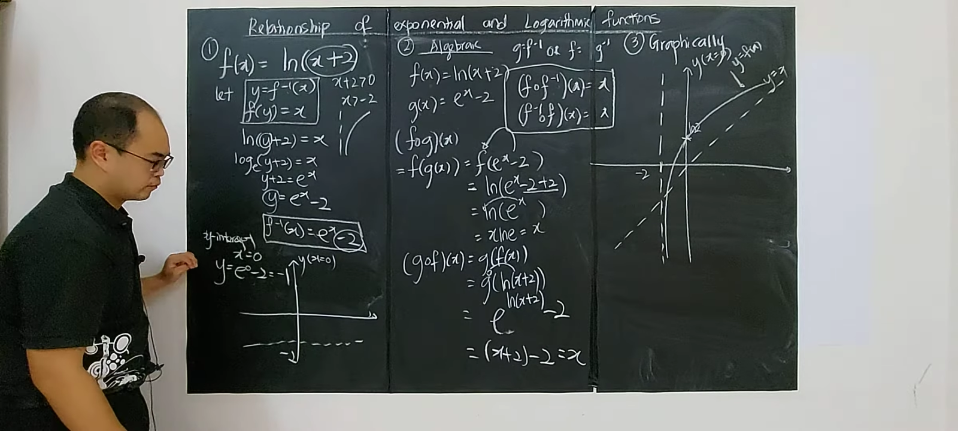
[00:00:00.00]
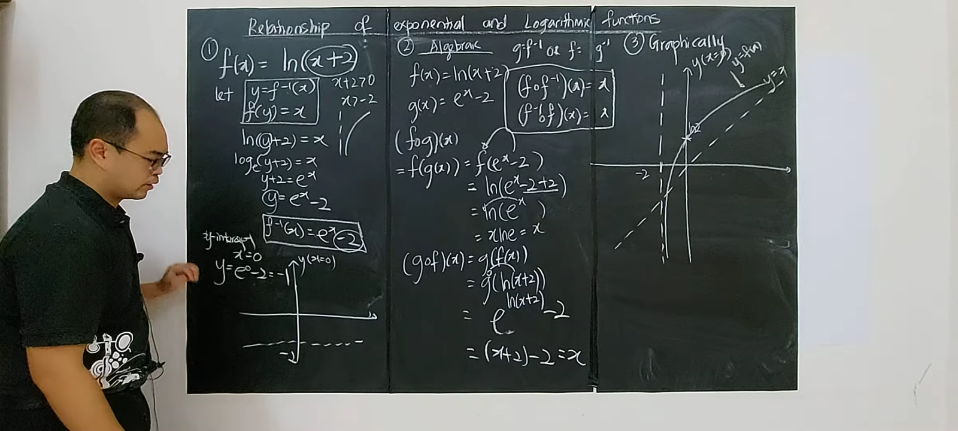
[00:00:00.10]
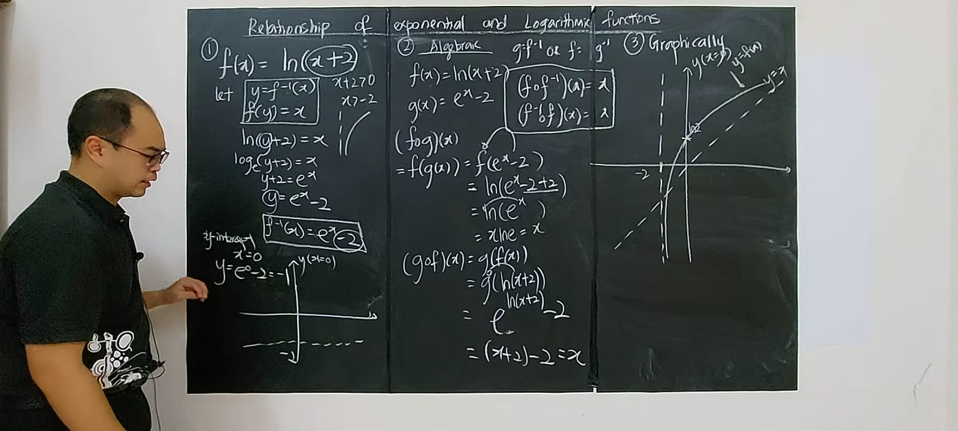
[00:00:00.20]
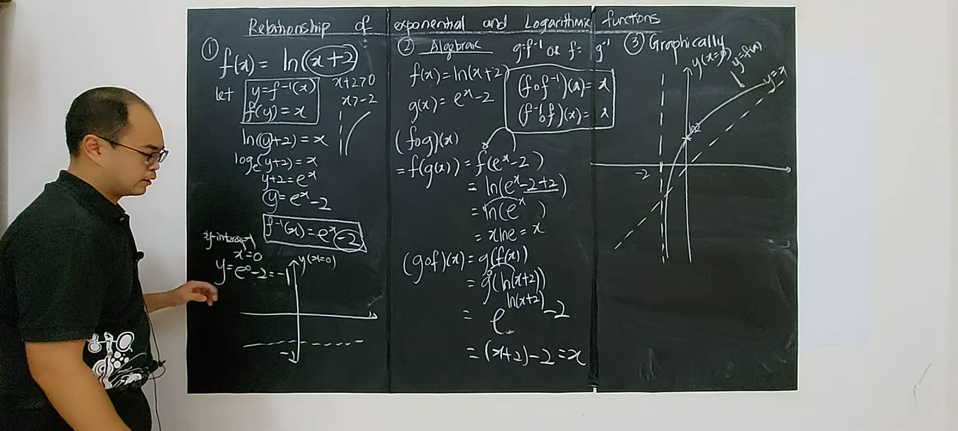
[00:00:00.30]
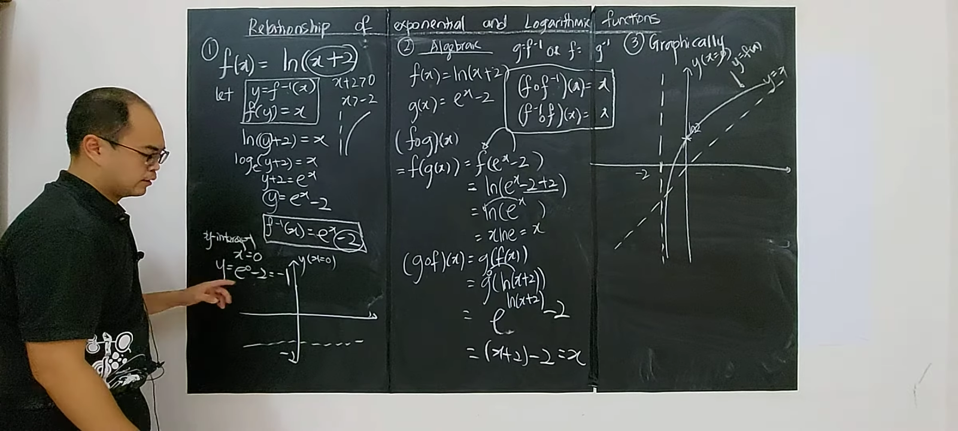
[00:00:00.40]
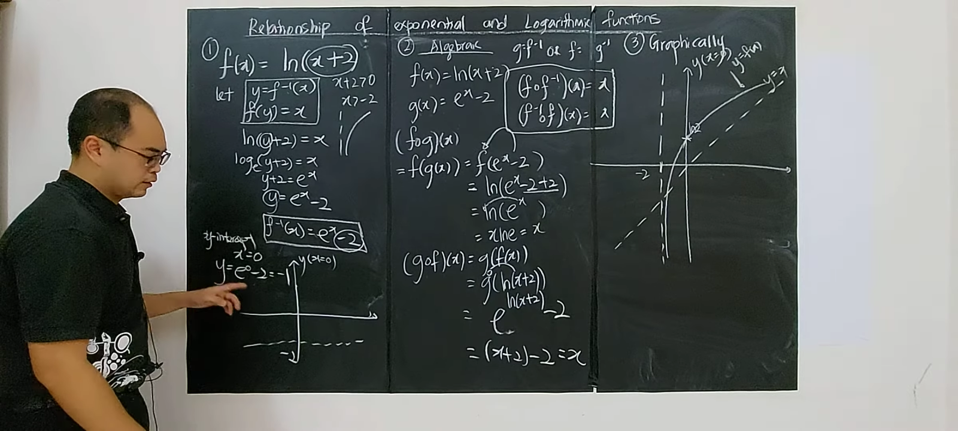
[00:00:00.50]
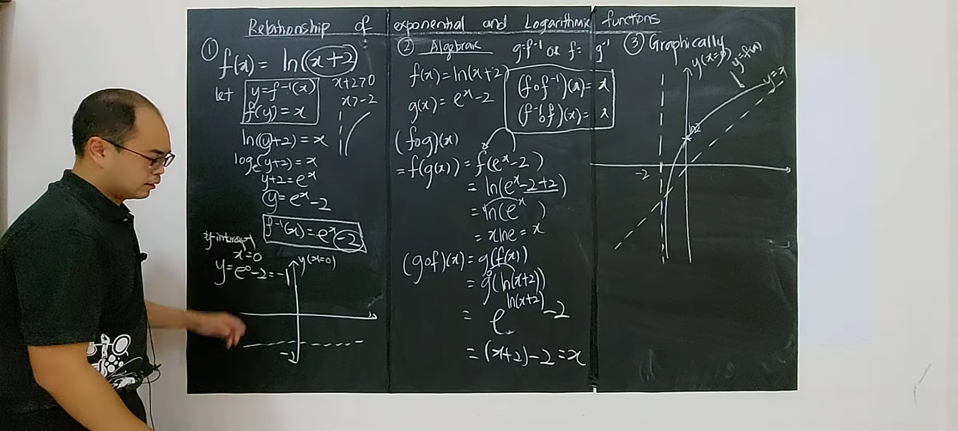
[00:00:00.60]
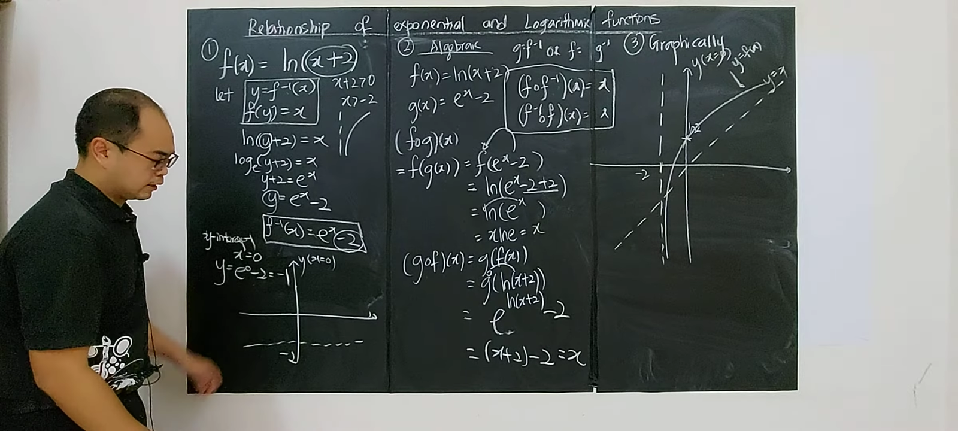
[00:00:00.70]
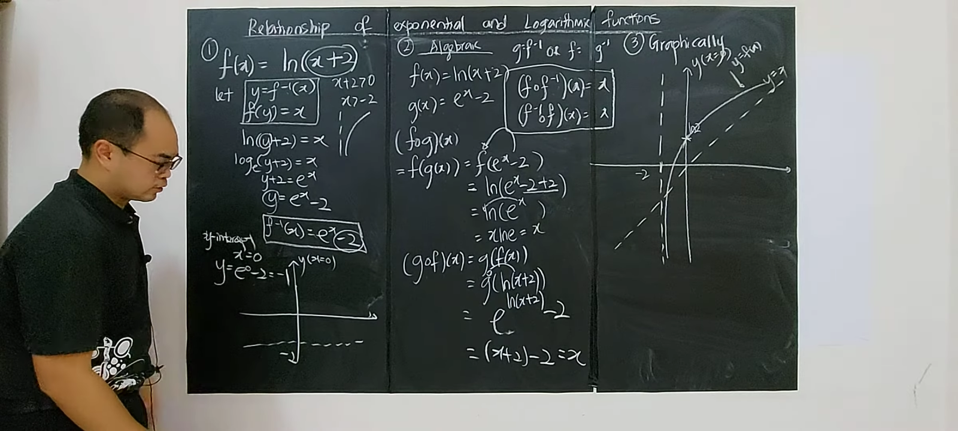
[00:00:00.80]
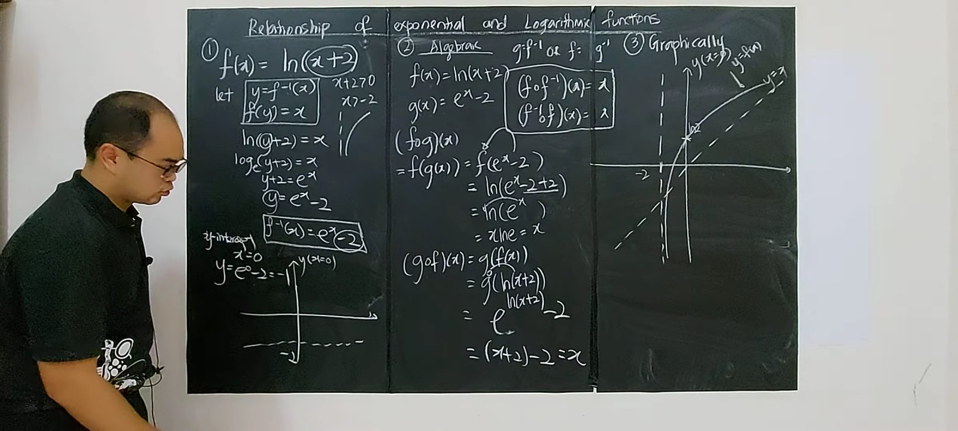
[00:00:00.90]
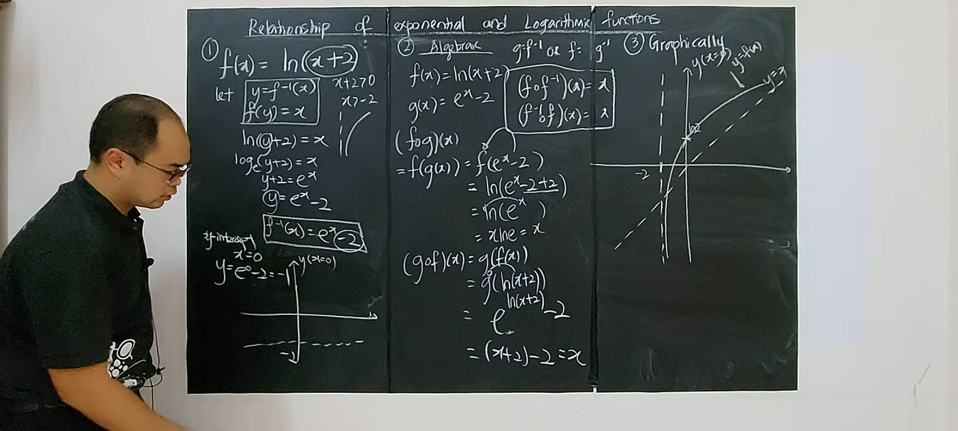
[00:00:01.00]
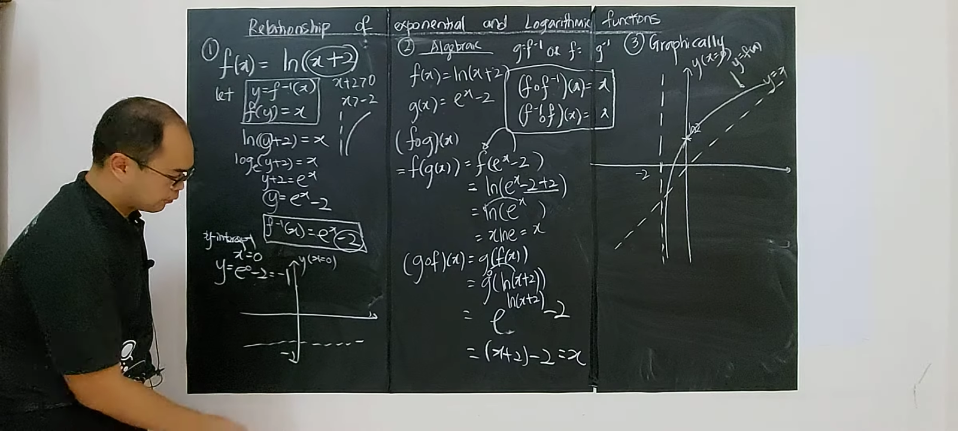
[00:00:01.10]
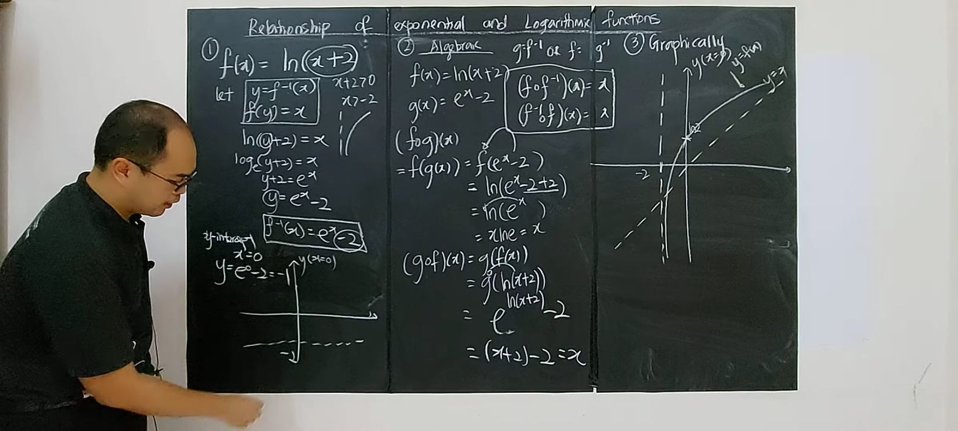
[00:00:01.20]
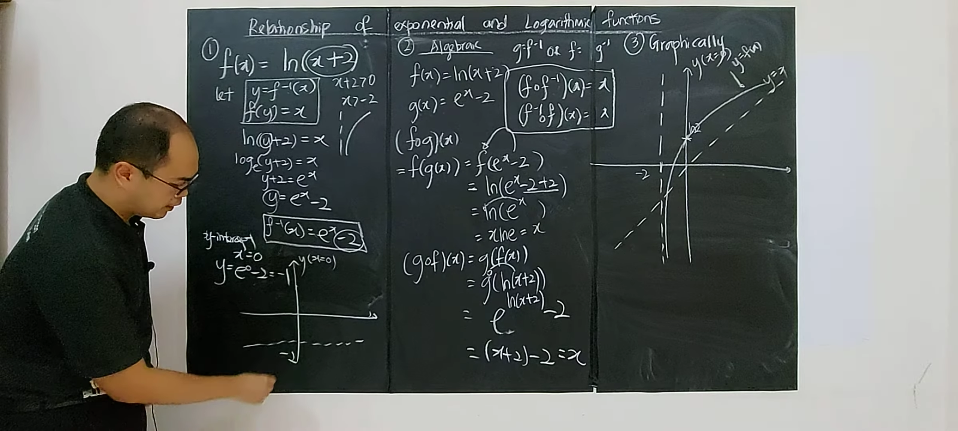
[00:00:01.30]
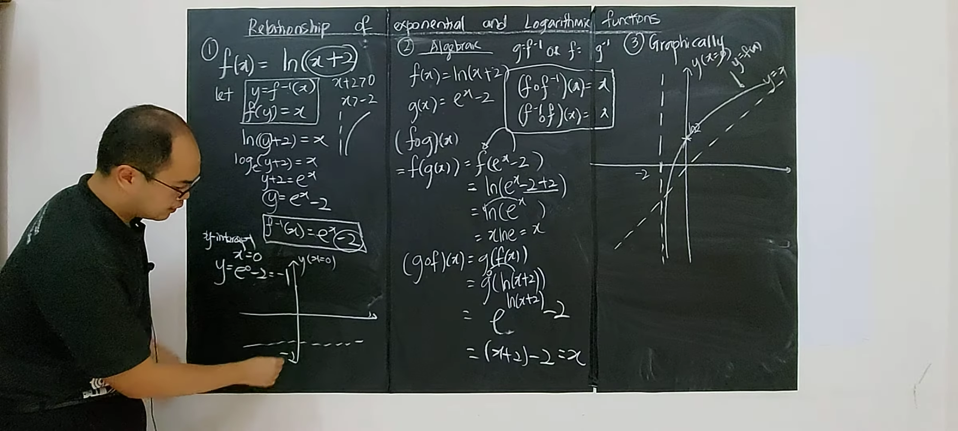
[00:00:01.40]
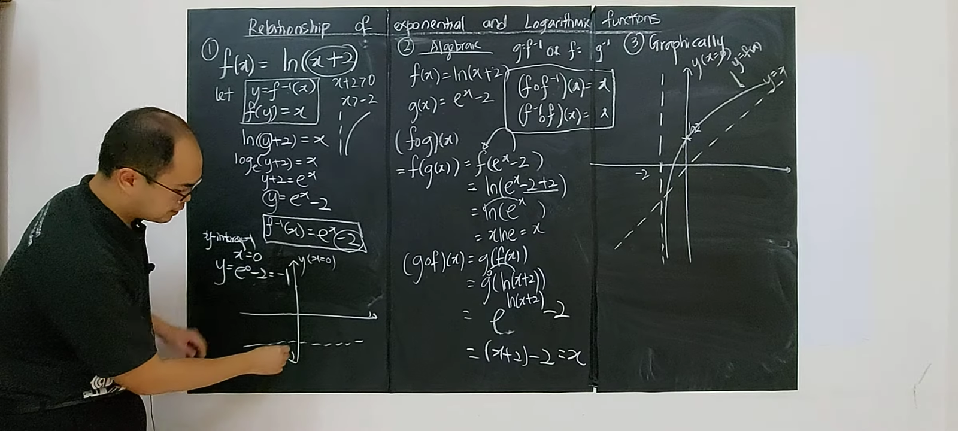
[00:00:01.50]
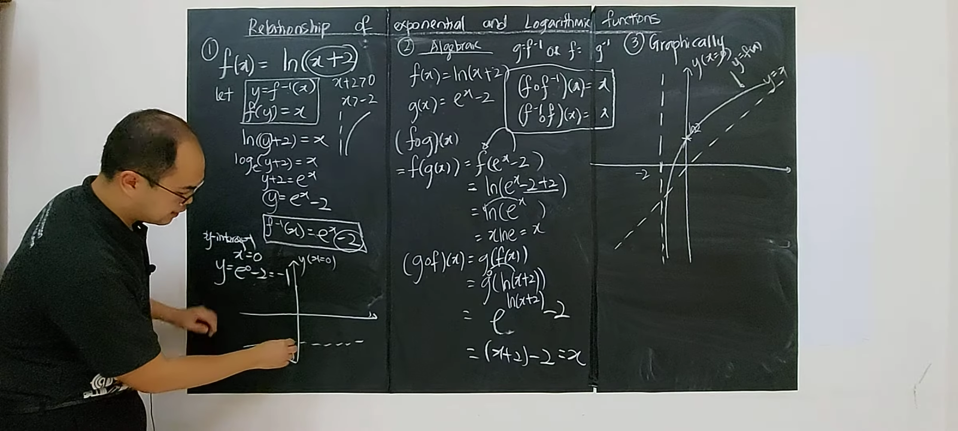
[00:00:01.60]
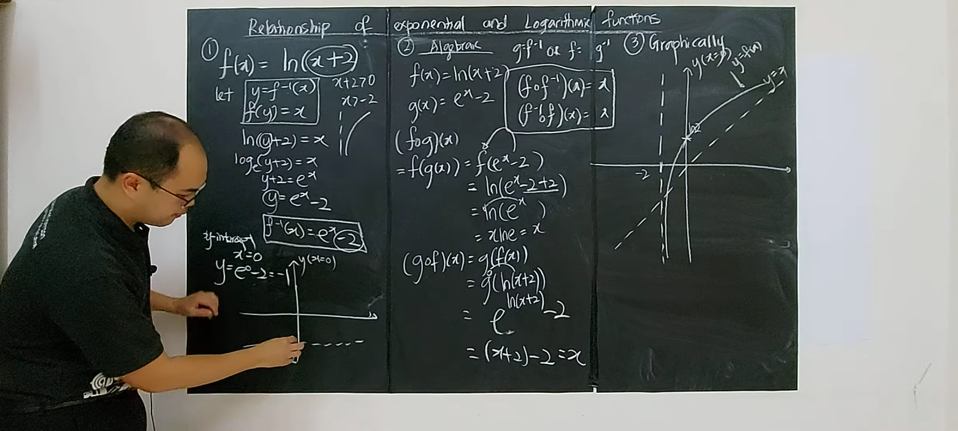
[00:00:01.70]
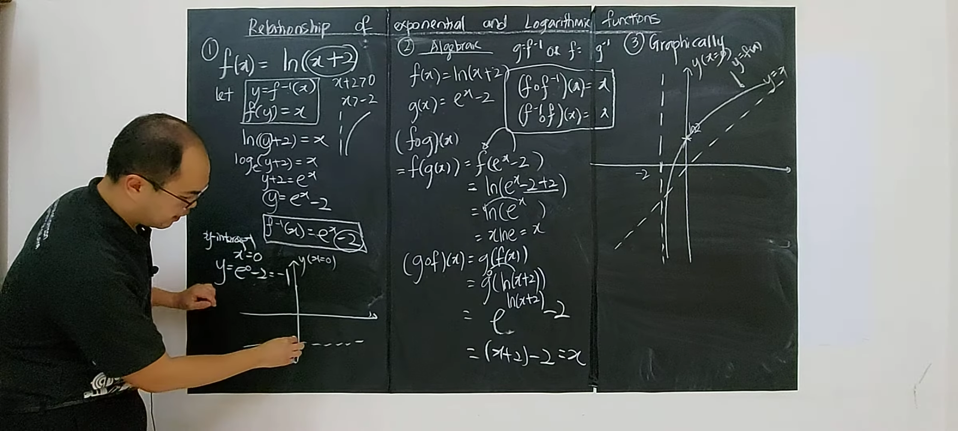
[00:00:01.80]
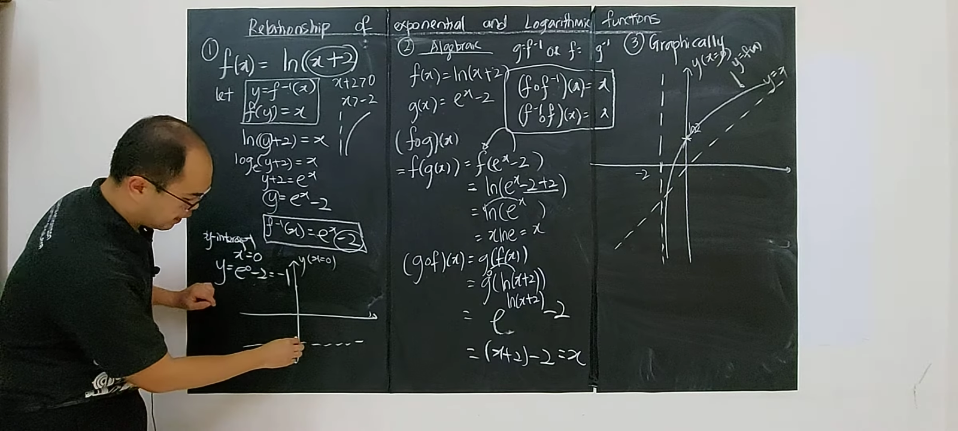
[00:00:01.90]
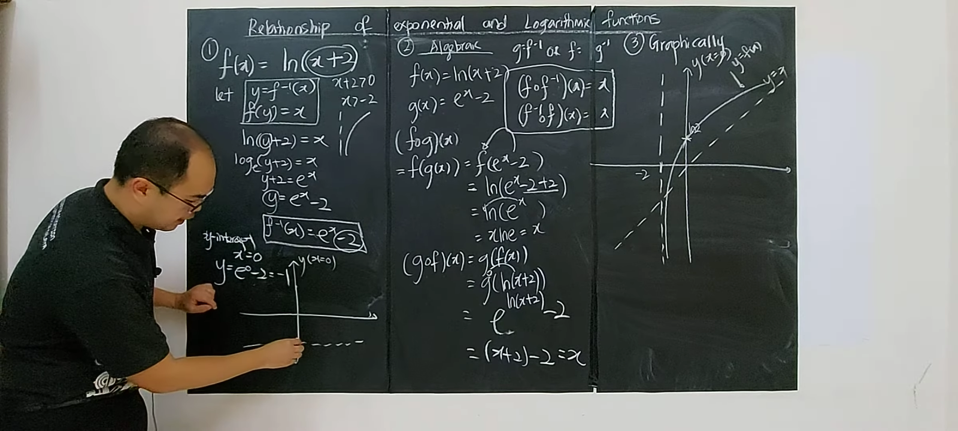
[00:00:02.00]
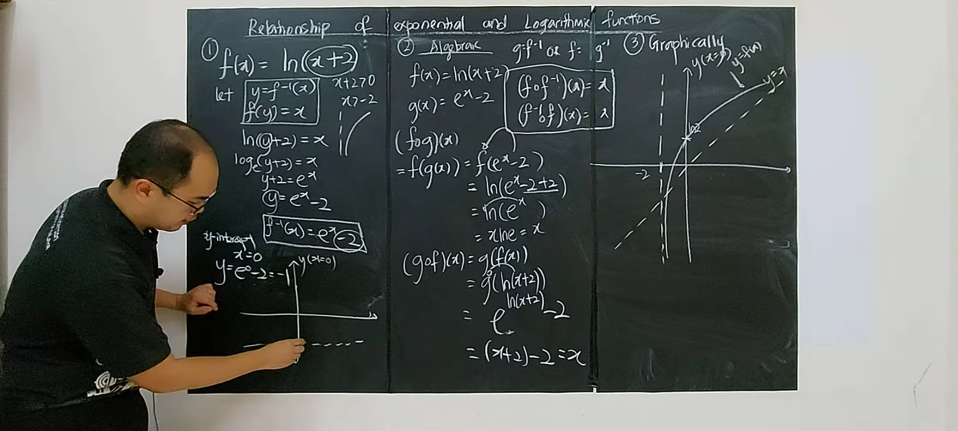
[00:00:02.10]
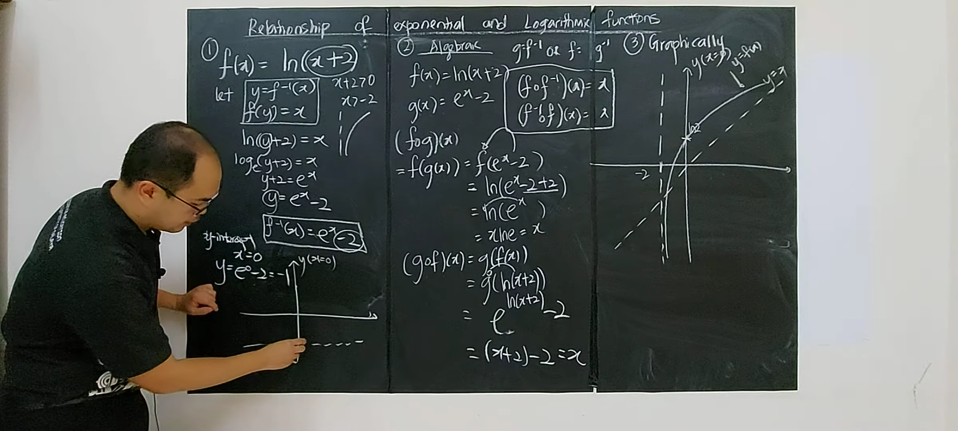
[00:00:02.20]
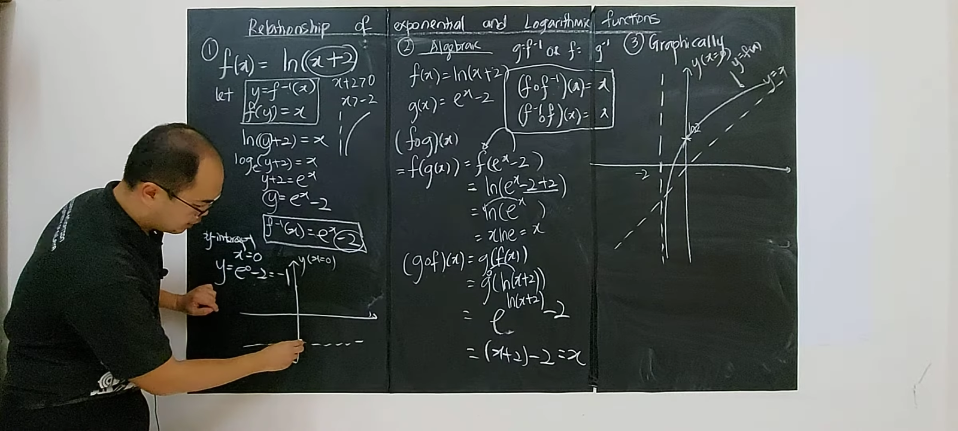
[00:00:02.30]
Right? So they will intercept at